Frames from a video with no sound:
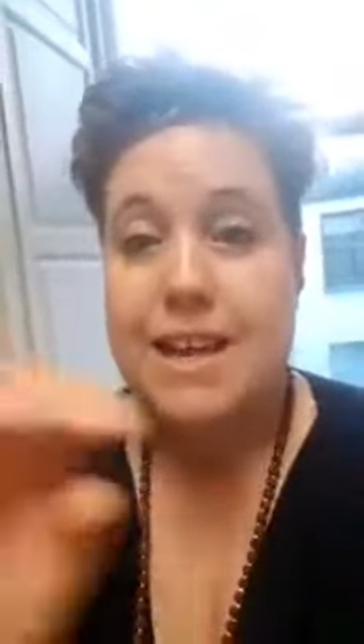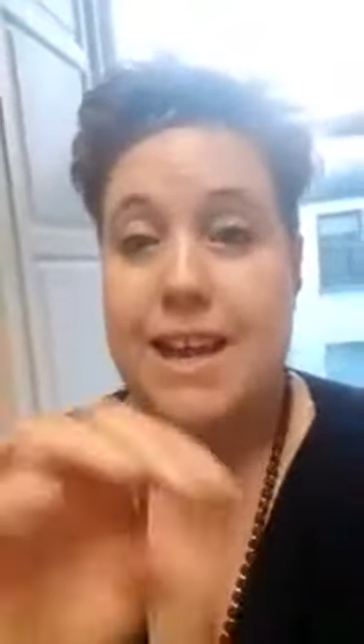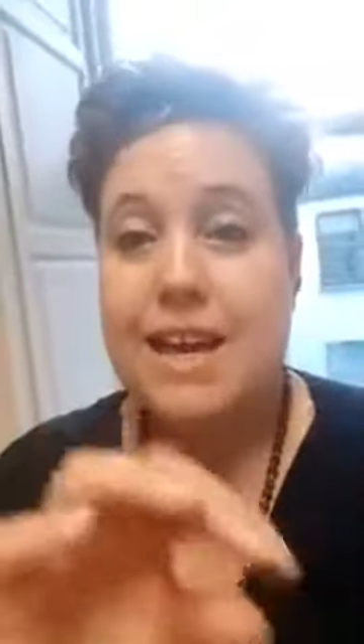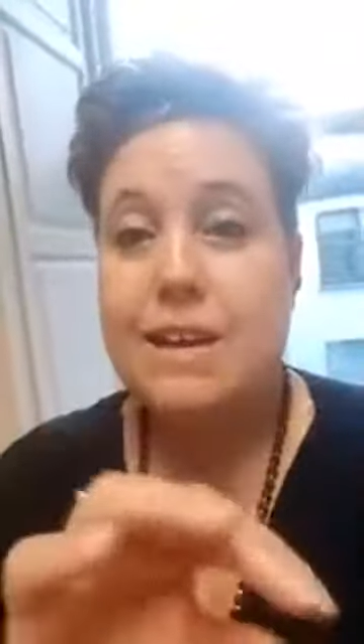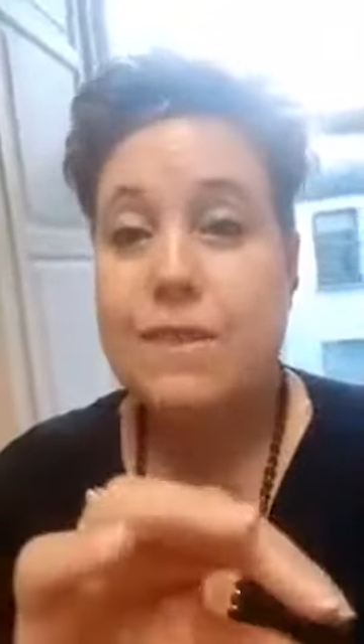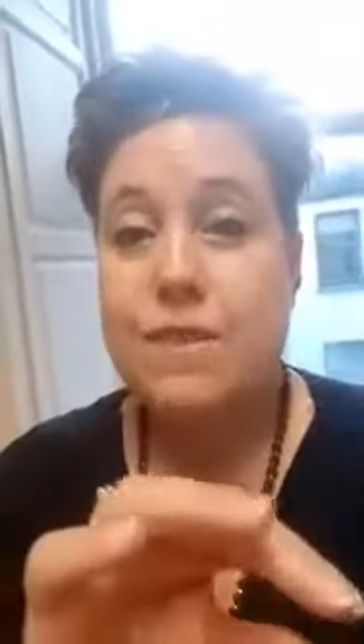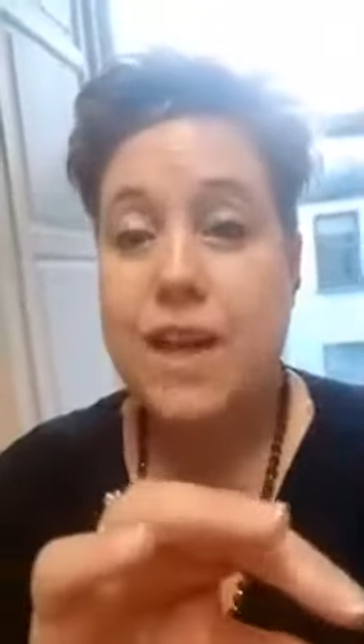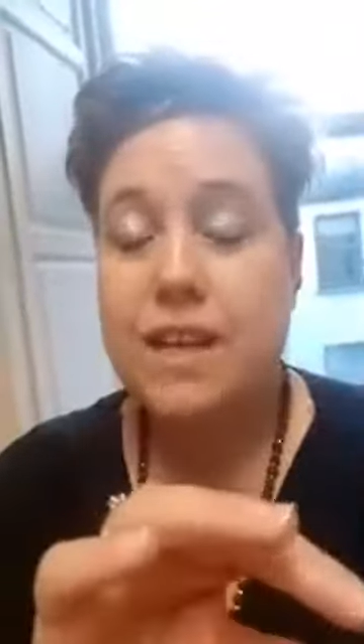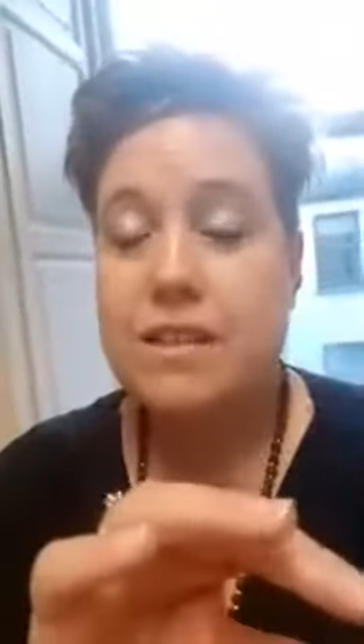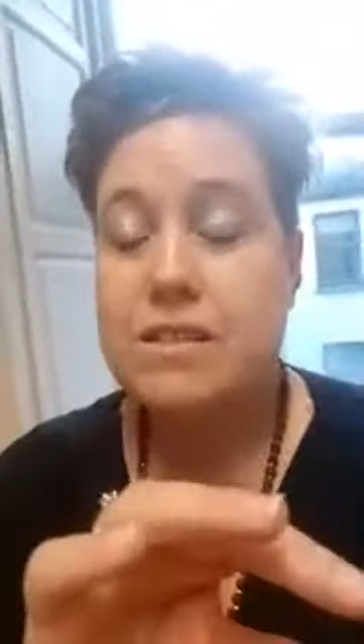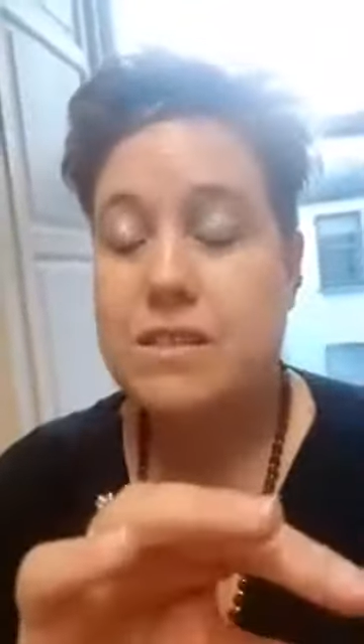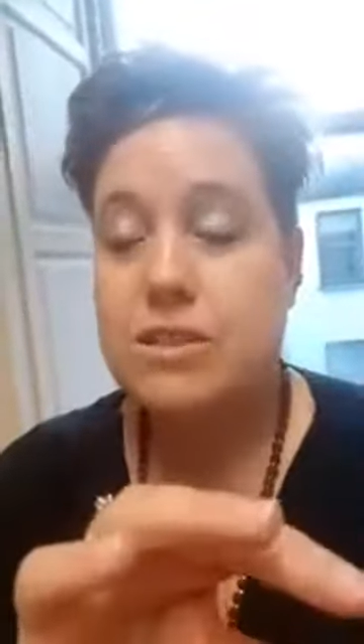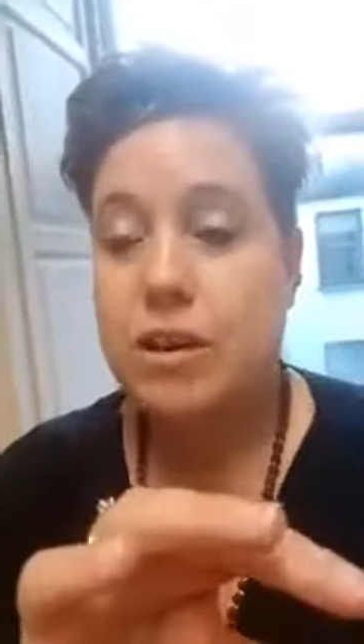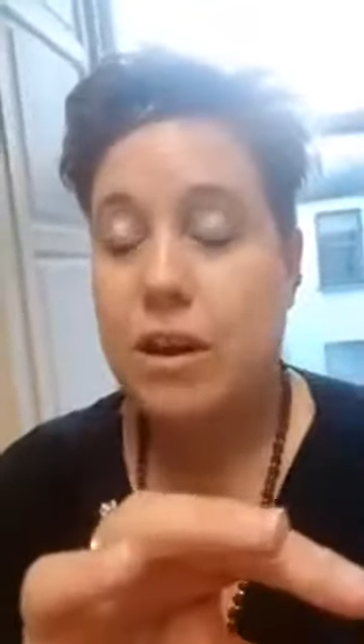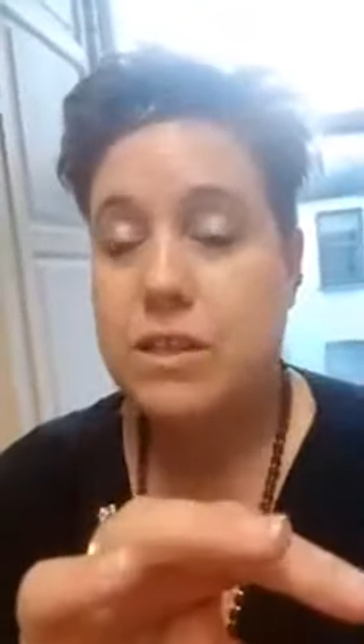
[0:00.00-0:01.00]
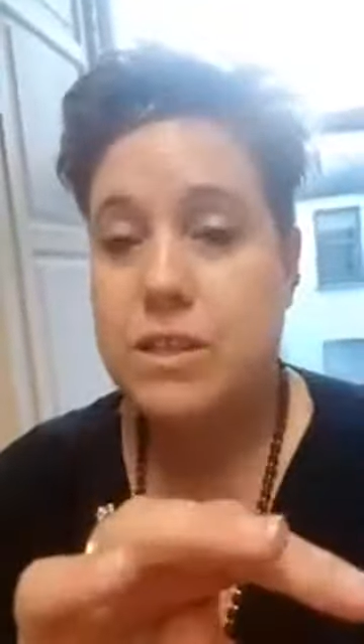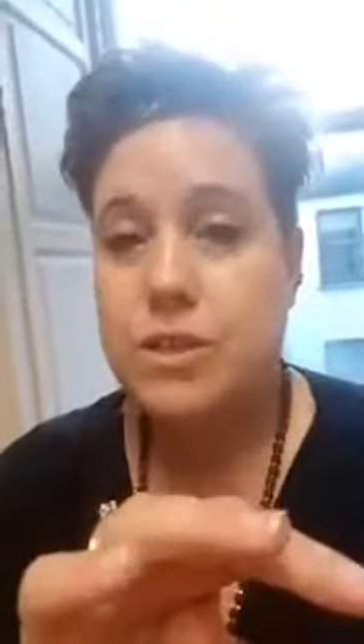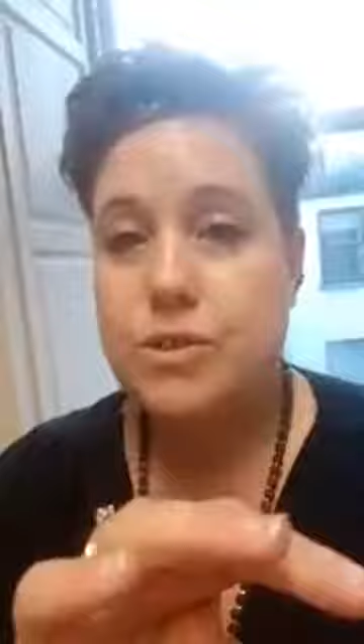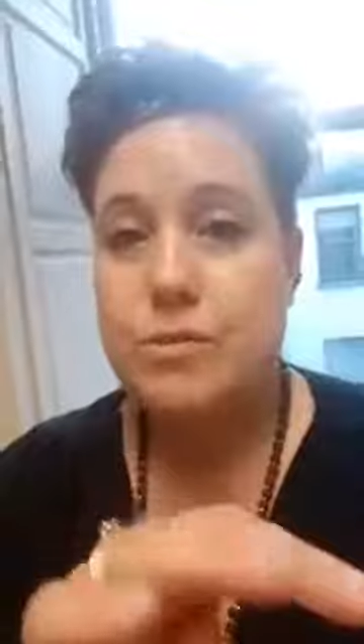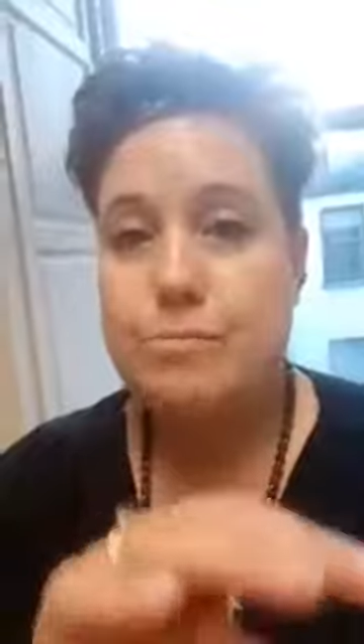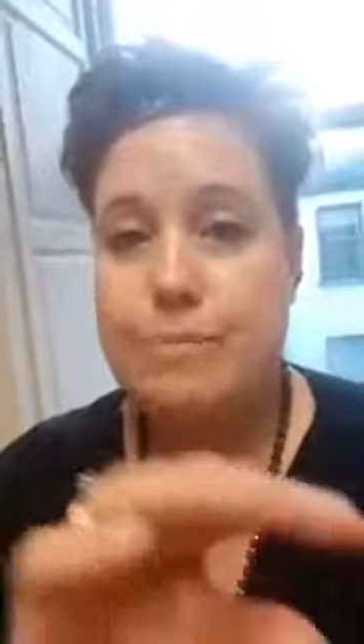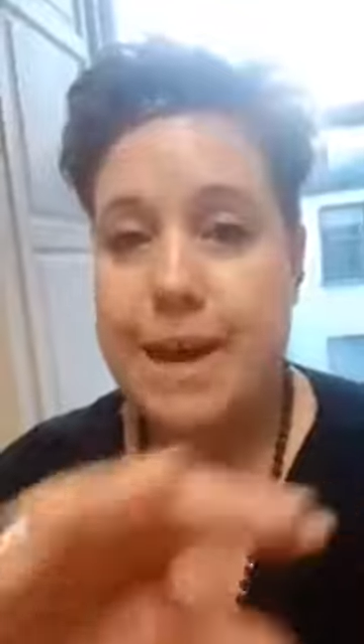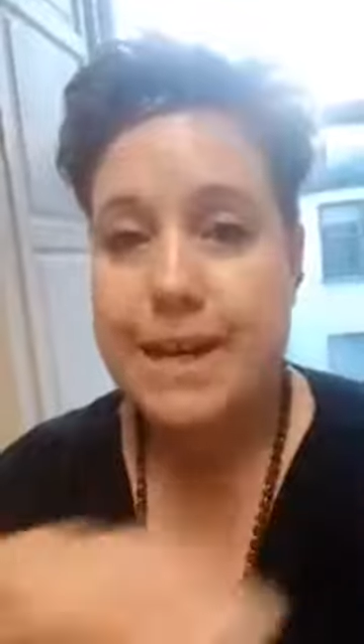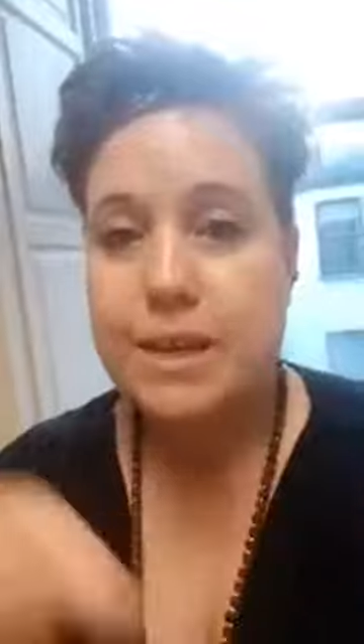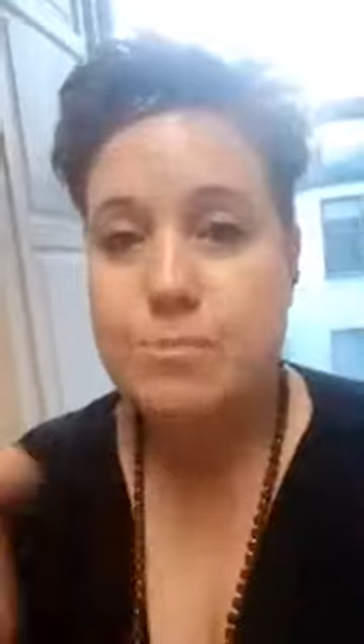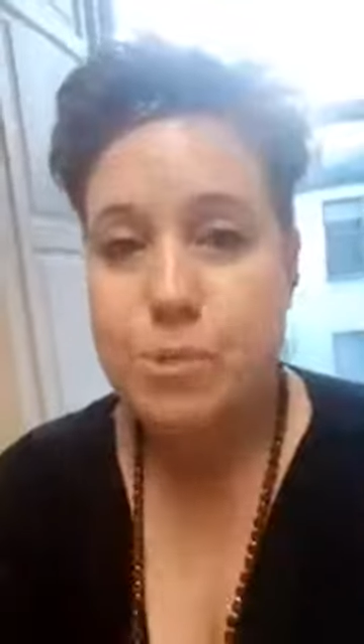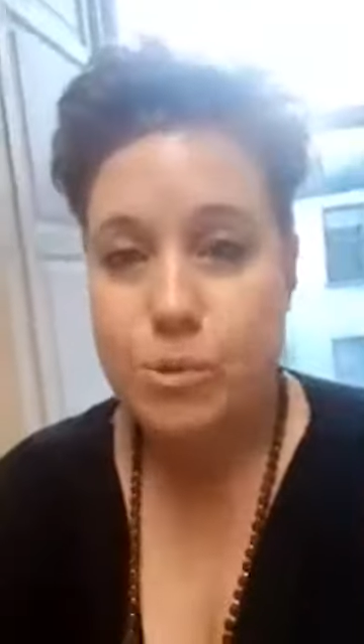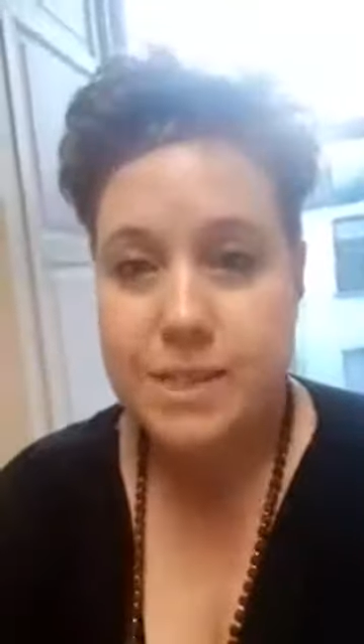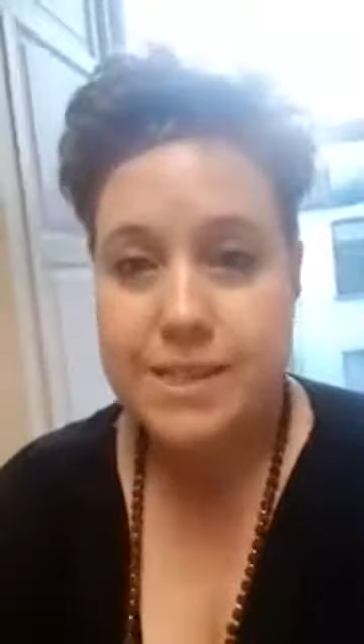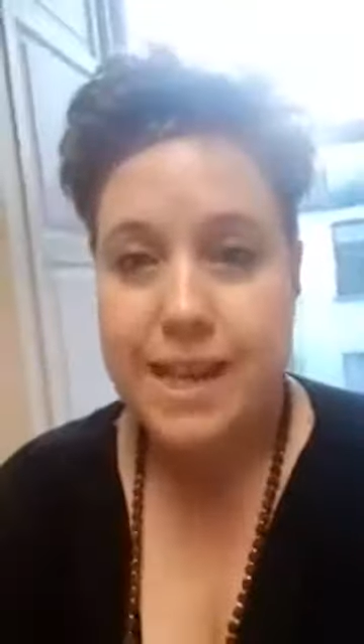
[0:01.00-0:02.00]
and things start to make
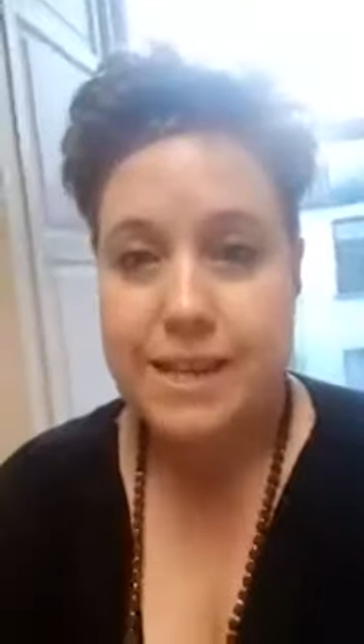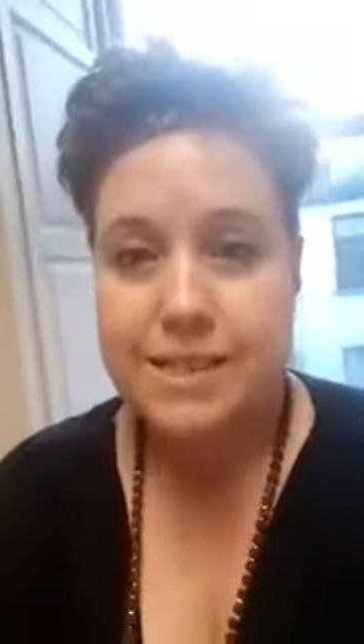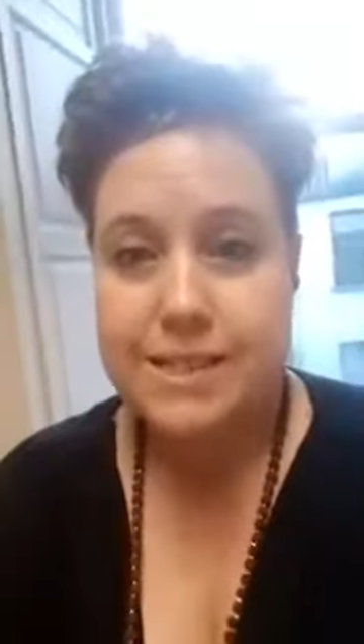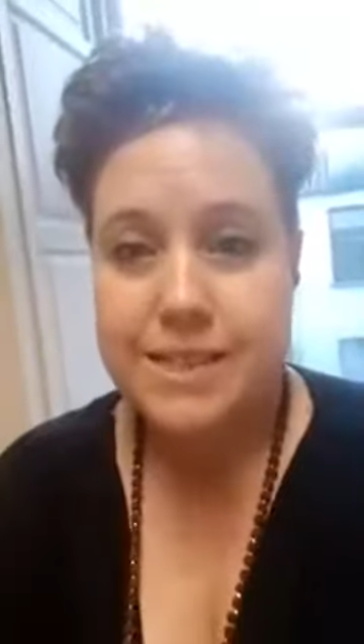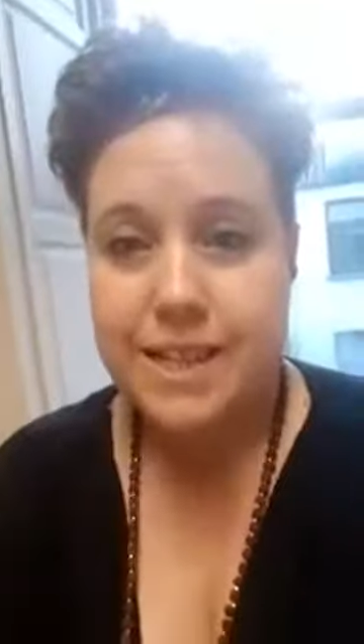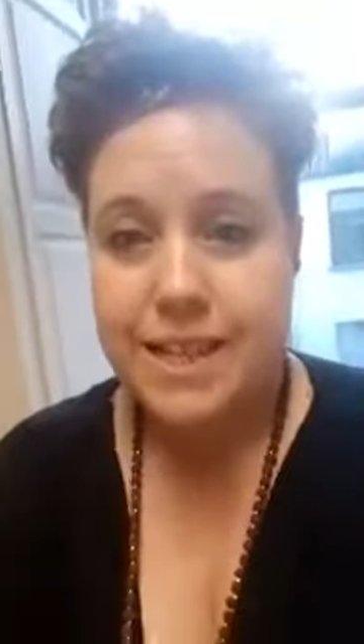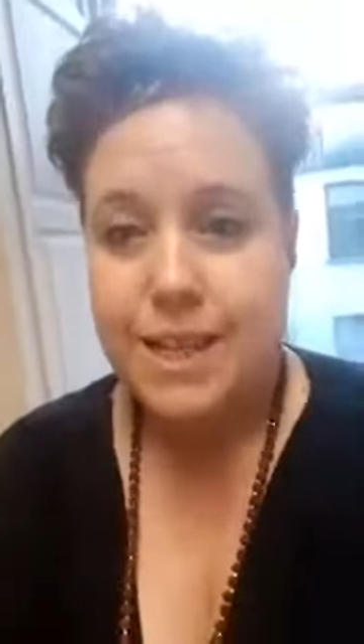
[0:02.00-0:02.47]
more sense.